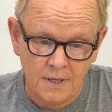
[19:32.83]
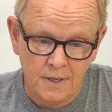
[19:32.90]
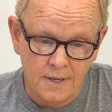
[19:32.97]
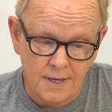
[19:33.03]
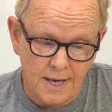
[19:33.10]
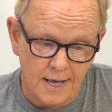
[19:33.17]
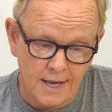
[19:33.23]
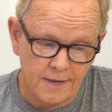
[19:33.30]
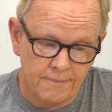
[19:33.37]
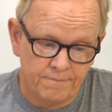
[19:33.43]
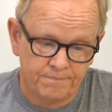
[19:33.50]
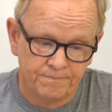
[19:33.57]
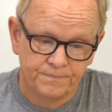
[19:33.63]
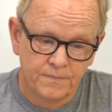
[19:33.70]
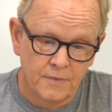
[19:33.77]

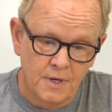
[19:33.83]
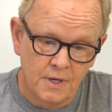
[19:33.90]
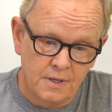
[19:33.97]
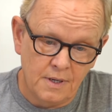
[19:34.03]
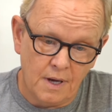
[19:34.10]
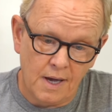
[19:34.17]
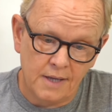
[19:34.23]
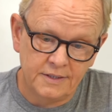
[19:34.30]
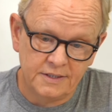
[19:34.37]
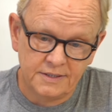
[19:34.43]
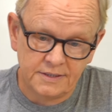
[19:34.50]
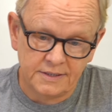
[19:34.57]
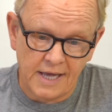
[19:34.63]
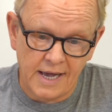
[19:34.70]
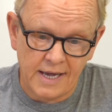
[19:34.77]
On the
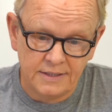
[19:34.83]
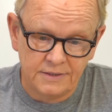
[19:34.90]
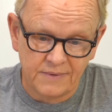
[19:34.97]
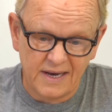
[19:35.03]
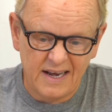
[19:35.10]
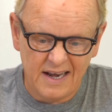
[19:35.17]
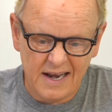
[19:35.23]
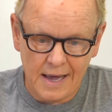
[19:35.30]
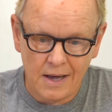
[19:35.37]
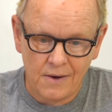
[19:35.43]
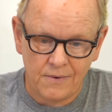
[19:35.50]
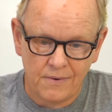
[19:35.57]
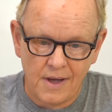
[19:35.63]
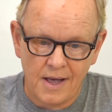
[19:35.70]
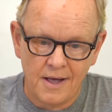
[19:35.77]
slides right now,
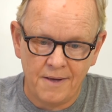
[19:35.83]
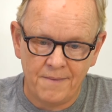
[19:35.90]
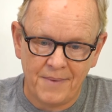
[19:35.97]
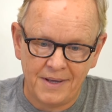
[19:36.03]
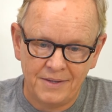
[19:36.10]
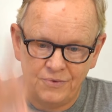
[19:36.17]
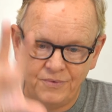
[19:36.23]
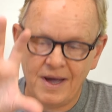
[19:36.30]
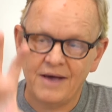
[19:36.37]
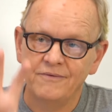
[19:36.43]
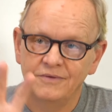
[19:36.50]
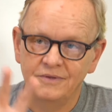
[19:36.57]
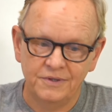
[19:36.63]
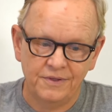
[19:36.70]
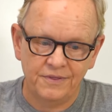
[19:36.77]
I do have a
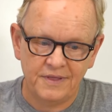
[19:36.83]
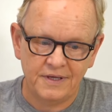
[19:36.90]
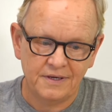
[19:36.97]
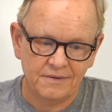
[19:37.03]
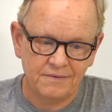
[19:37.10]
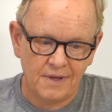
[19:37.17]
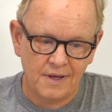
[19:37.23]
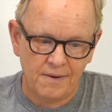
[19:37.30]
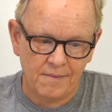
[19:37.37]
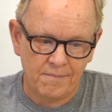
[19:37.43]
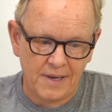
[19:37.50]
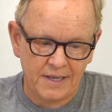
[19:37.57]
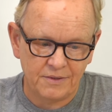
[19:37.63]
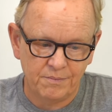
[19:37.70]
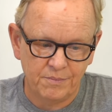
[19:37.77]
little thing
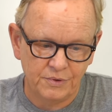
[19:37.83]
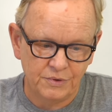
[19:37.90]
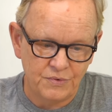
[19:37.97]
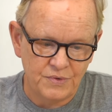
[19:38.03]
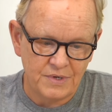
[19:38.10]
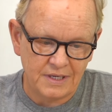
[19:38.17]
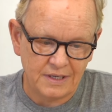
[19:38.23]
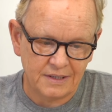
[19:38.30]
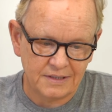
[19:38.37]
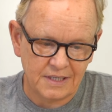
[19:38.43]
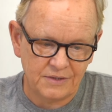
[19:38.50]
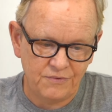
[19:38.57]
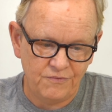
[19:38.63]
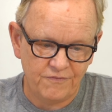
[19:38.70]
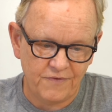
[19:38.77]
about the ballooning, because I do
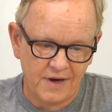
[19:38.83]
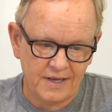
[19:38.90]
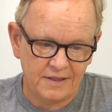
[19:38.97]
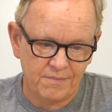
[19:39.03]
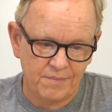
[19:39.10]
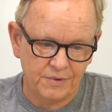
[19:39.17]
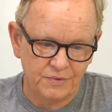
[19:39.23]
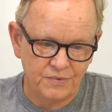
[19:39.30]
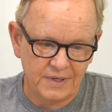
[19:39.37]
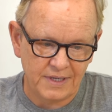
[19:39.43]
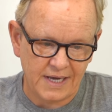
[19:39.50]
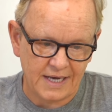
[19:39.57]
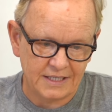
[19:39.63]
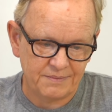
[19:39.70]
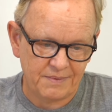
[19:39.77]
find the ballooning
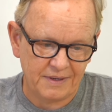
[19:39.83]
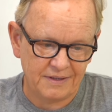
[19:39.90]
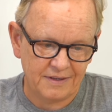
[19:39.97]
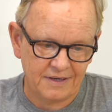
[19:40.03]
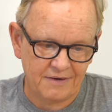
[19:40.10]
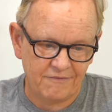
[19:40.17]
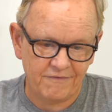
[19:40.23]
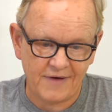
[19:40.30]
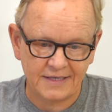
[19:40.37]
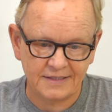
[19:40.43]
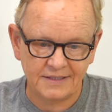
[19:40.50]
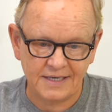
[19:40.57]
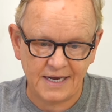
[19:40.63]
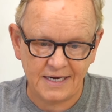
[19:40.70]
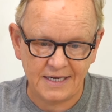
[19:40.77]
aspect kind of
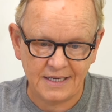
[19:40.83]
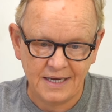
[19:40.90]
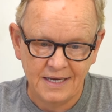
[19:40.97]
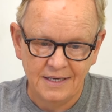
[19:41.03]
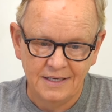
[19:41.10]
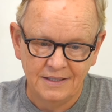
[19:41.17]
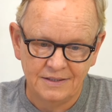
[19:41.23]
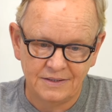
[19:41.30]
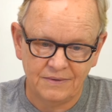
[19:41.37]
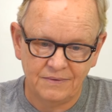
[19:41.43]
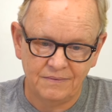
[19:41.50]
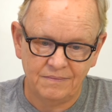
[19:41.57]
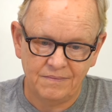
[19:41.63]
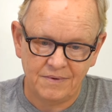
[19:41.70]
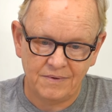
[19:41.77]
fascinating. So
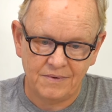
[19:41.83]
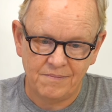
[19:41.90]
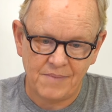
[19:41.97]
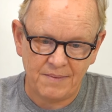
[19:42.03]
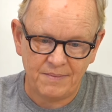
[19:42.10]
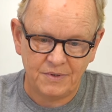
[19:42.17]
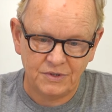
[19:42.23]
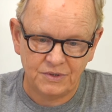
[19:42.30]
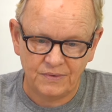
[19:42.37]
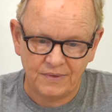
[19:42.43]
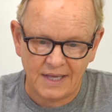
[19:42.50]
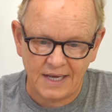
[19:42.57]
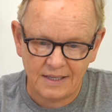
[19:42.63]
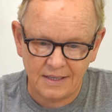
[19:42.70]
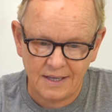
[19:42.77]
you can maybe show
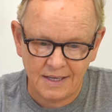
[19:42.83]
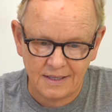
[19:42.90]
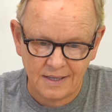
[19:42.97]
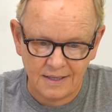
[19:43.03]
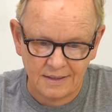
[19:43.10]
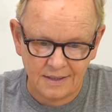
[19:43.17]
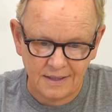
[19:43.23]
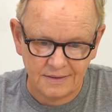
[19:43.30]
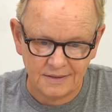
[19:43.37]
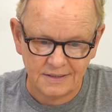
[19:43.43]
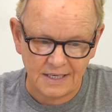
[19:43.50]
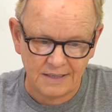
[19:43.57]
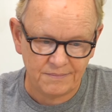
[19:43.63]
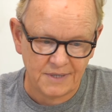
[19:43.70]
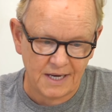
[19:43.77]
that at the same
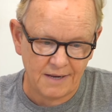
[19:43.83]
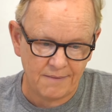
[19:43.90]
time.